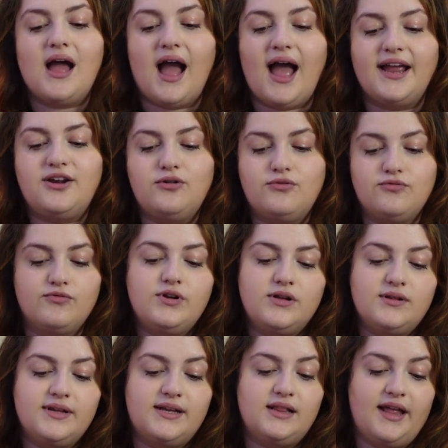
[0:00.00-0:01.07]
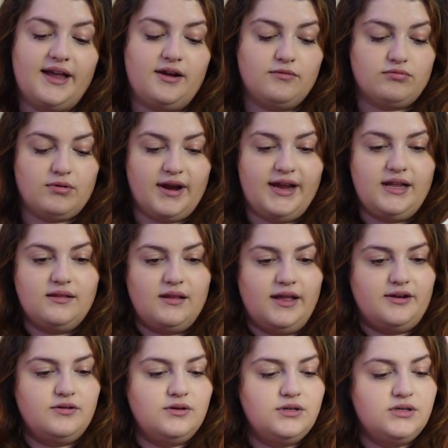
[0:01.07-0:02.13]
I don't really like write
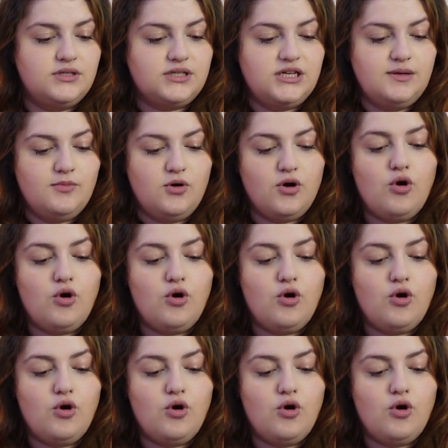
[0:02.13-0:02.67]
letters anymore.